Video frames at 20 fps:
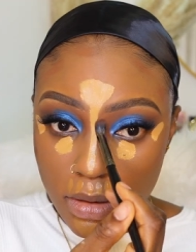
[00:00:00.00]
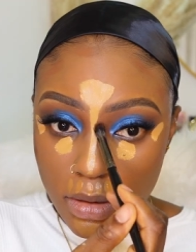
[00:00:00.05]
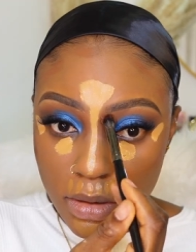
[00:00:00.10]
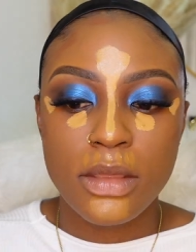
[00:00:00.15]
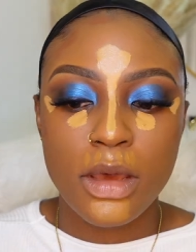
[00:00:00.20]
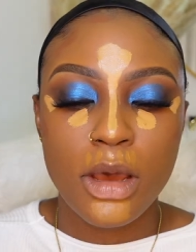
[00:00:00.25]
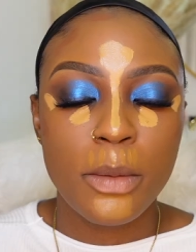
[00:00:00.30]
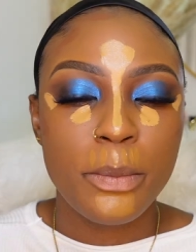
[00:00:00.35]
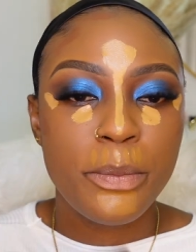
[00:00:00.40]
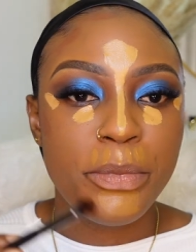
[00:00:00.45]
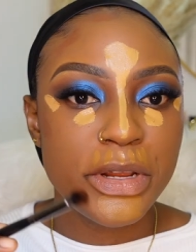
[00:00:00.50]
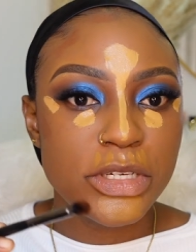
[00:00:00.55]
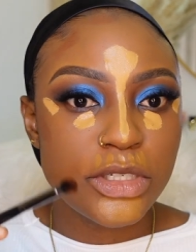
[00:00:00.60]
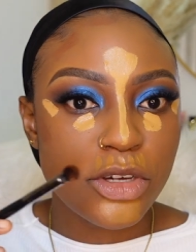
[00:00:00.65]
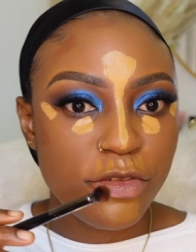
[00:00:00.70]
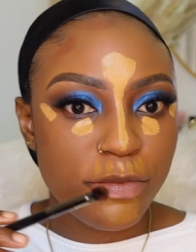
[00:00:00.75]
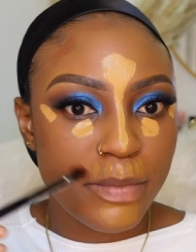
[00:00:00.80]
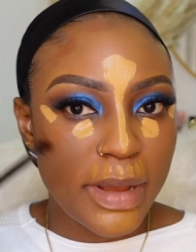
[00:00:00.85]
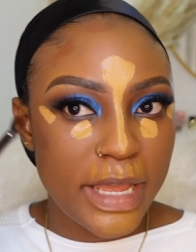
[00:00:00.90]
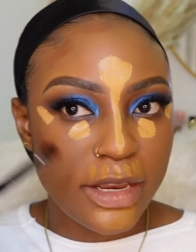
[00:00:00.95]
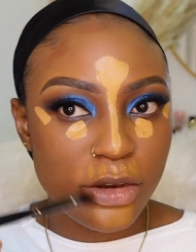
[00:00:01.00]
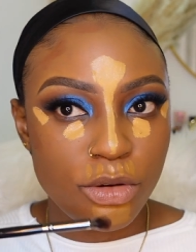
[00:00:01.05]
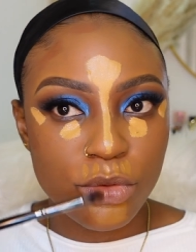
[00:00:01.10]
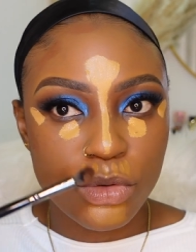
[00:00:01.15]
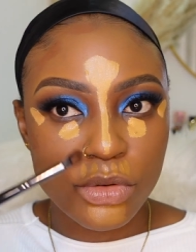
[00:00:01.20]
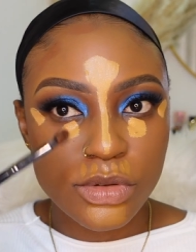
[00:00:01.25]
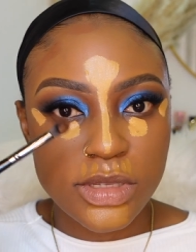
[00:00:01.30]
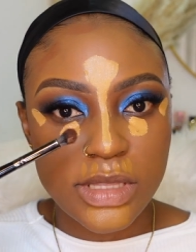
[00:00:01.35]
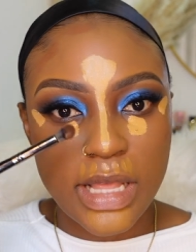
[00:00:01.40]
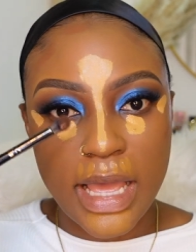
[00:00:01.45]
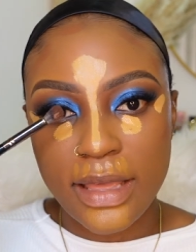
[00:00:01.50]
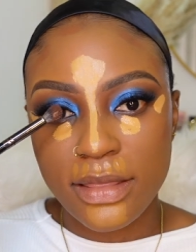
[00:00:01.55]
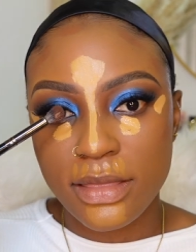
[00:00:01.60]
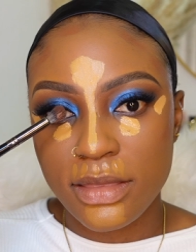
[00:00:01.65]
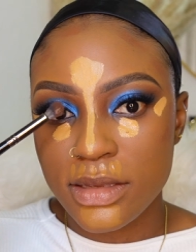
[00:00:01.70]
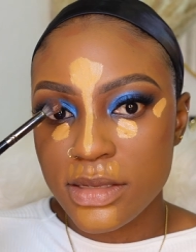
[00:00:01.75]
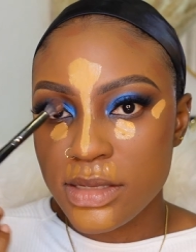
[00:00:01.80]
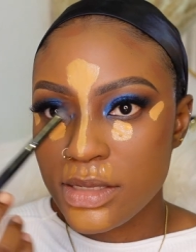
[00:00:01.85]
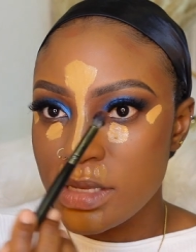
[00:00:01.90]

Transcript: the bridge of my nose, like this